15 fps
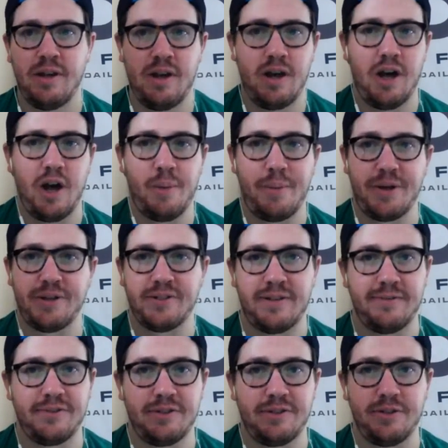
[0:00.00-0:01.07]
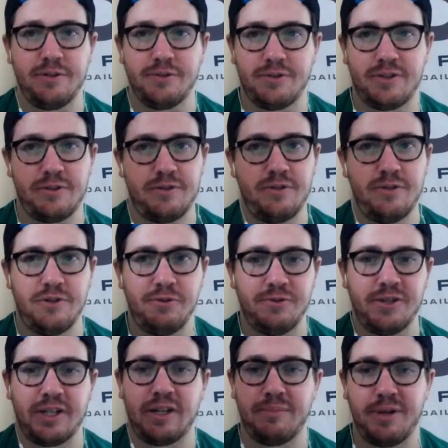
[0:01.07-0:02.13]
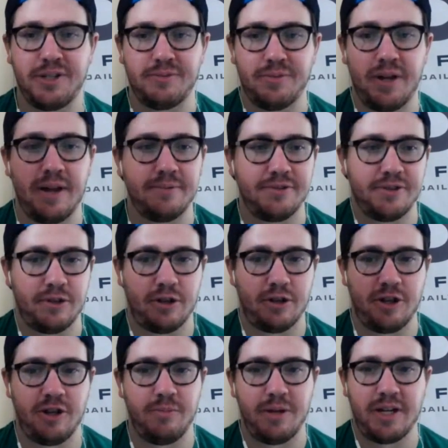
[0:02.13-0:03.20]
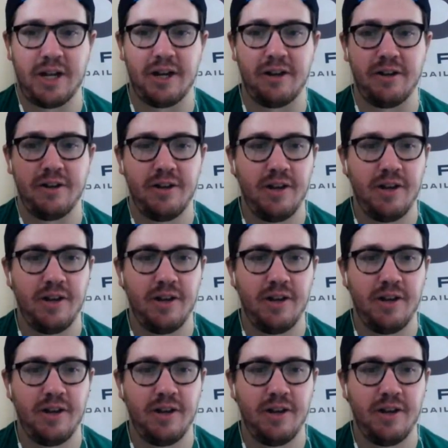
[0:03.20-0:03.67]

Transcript: uh, because obviously those two second baseman options are going to be kind of